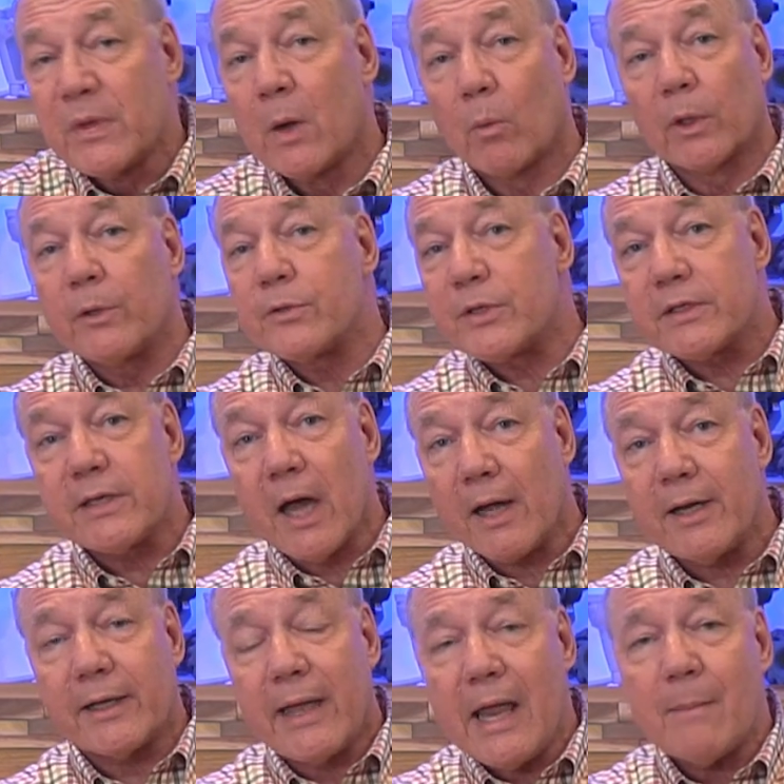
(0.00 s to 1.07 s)
Well, there's a ton
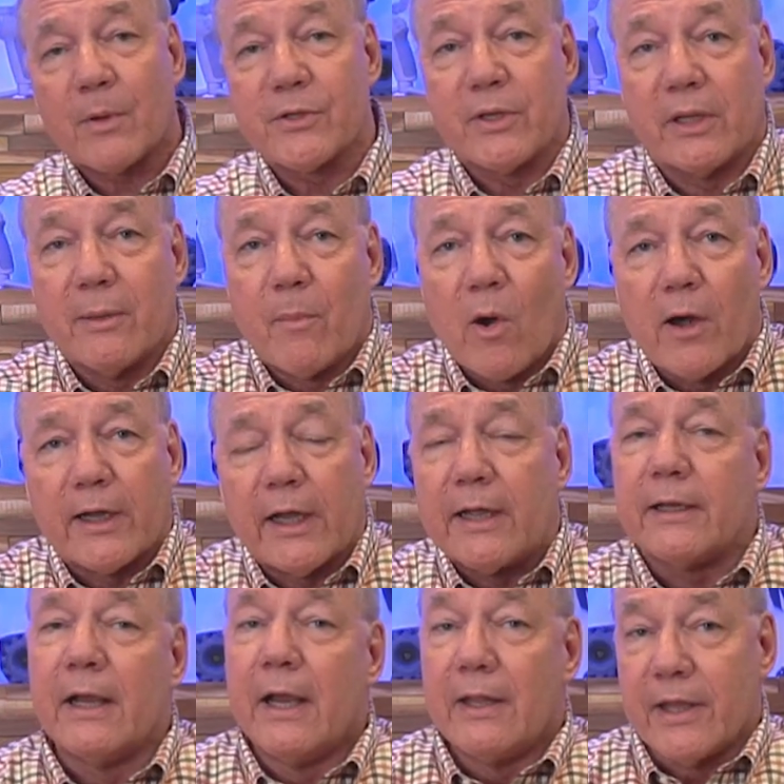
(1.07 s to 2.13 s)
of cables on the
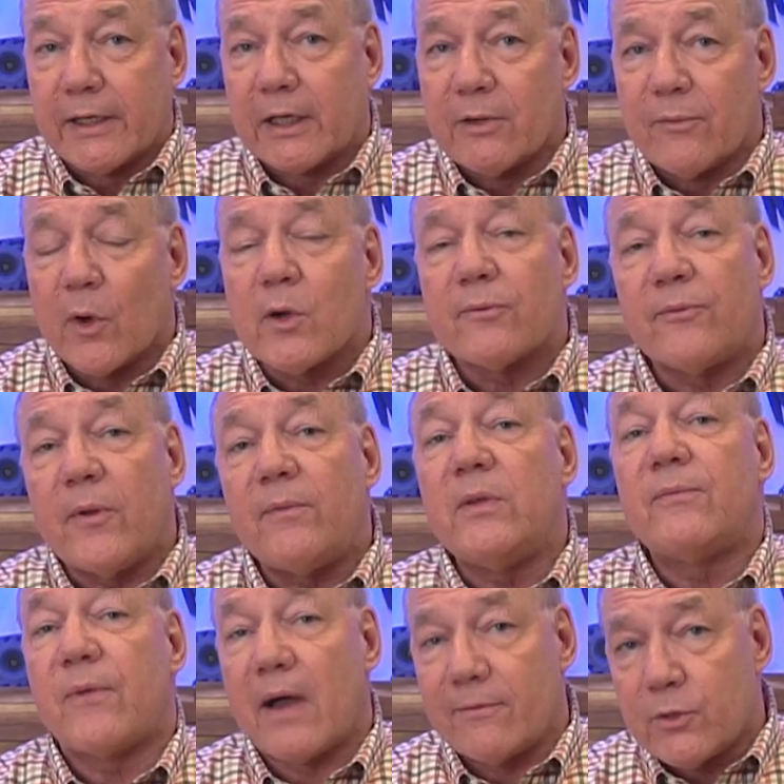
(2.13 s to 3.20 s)
market that convert a
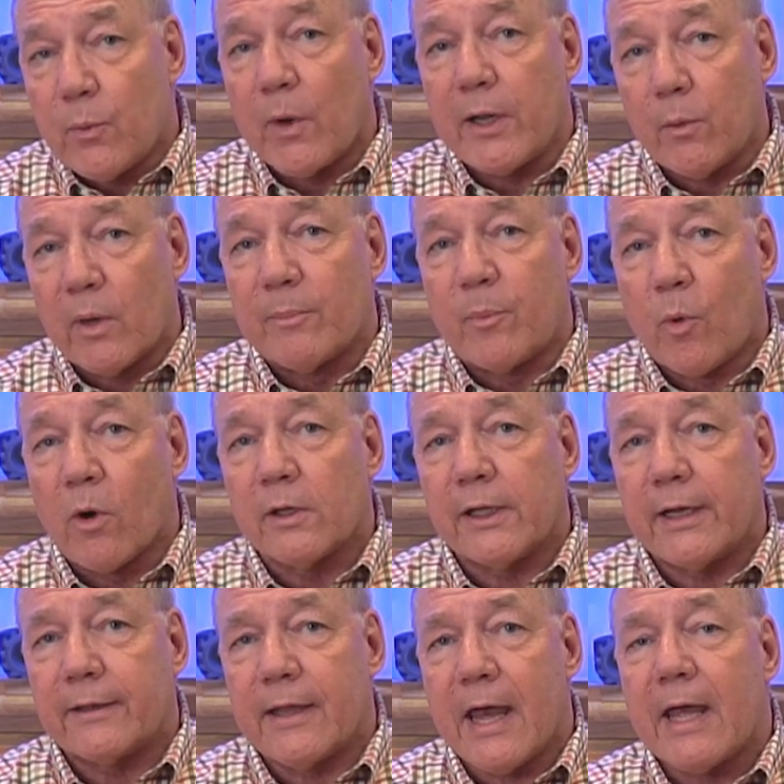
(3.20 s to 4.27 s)
5521 port
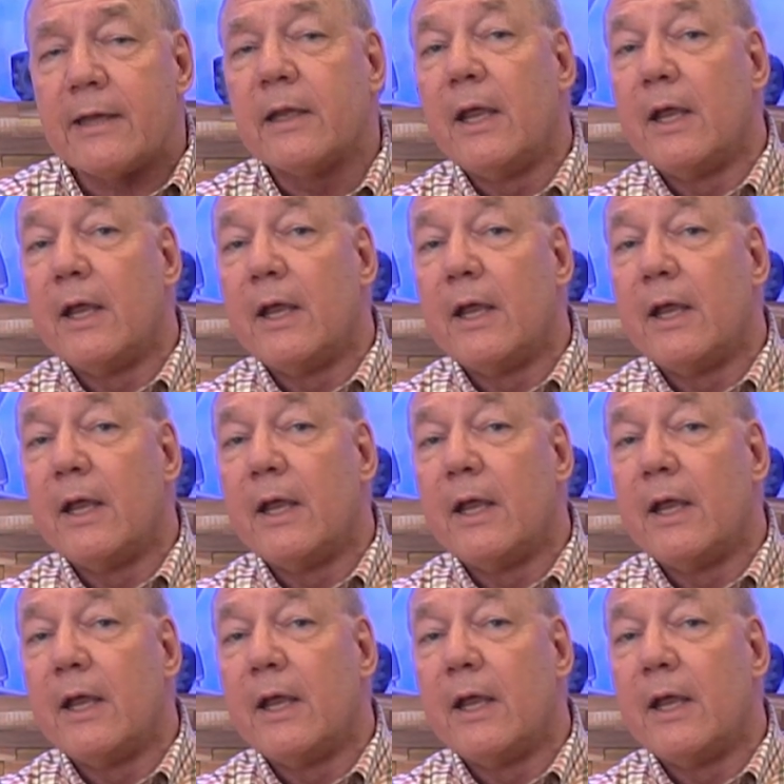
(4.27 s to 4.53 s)
like that